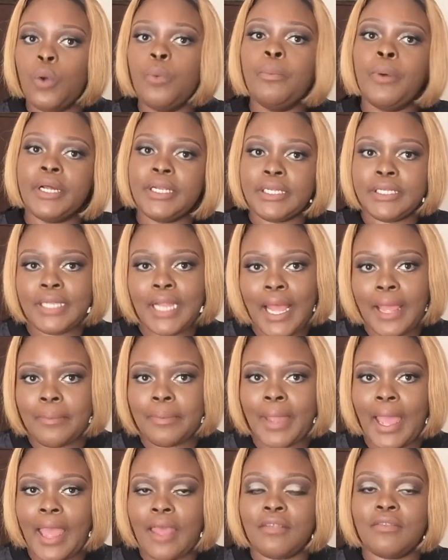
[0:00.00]
own body
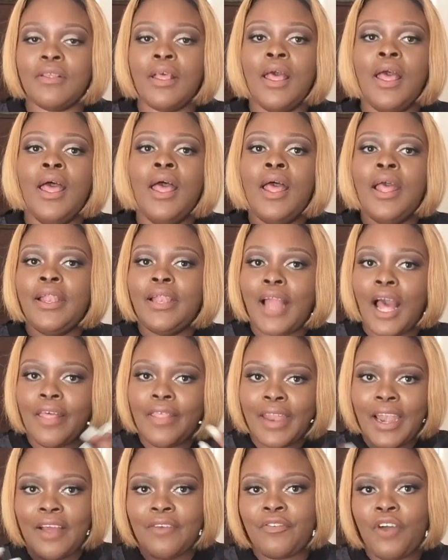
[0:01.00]
type, guys.
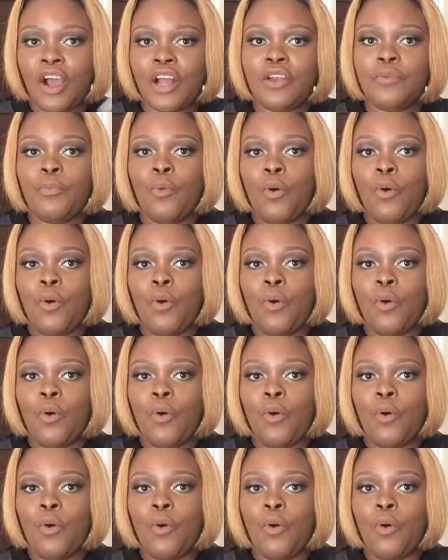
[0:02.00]
Now that I've